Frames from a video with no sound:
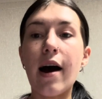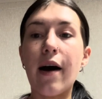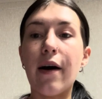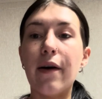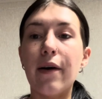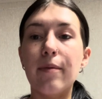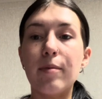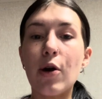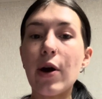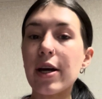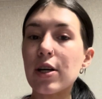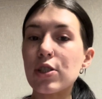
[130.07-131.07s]

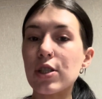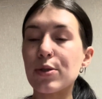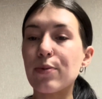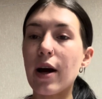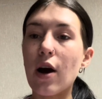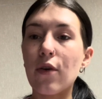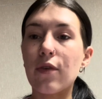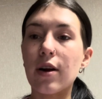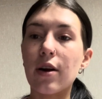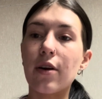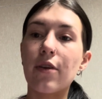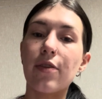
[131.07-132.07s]
Noeko just went
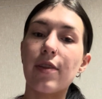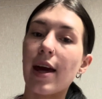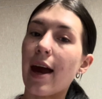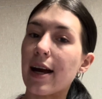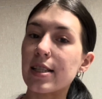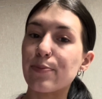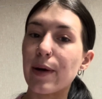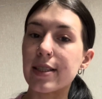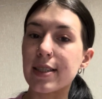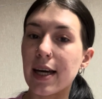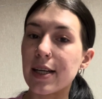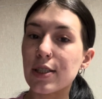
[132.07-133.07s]
over the
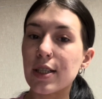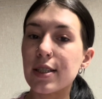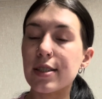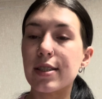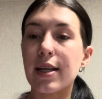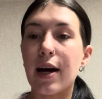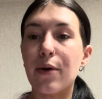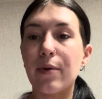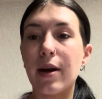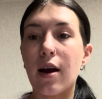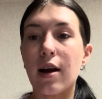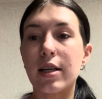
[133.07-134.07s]
expectations that
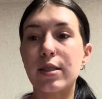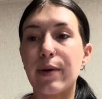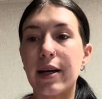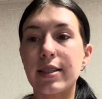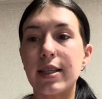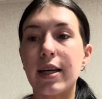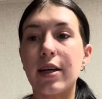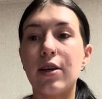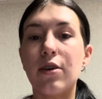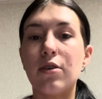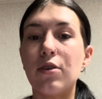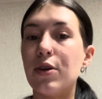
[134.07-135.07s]
we are
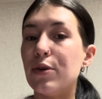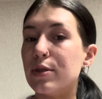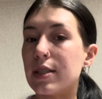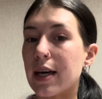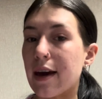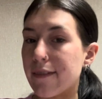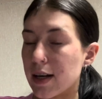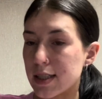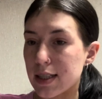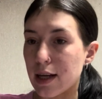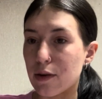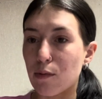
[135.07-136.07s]
expecting you to give
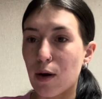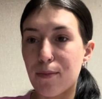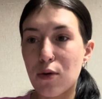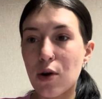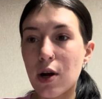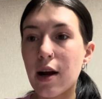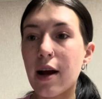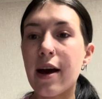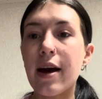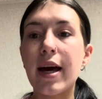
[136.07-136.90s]
us in report,